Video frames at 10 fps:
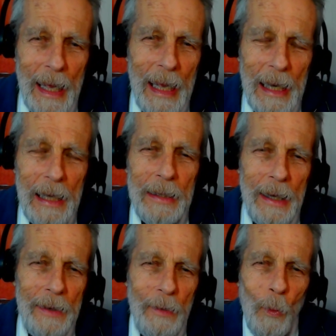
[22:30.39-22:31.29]
and
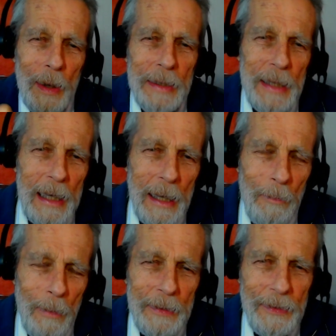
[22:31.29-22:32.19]
one day a
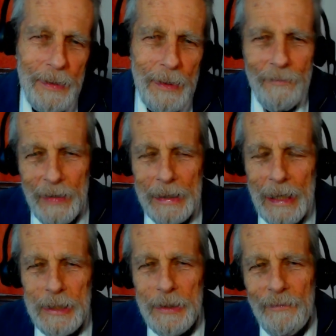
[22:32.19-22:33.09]
month
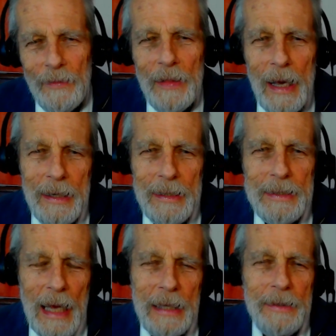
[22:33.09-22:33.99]
vacation for that
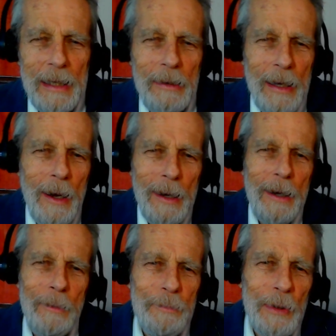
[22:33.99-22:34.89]
is, I think,
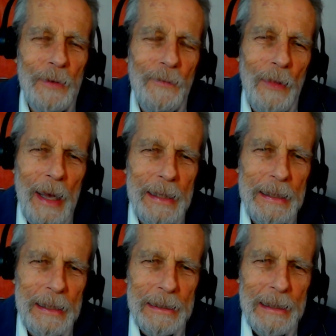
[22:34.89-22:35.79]
a beautiful
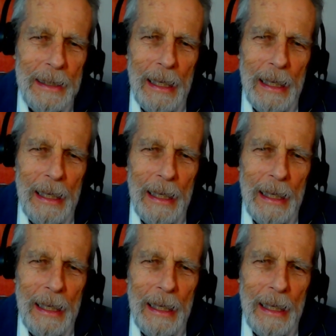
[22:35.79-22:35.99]
idea.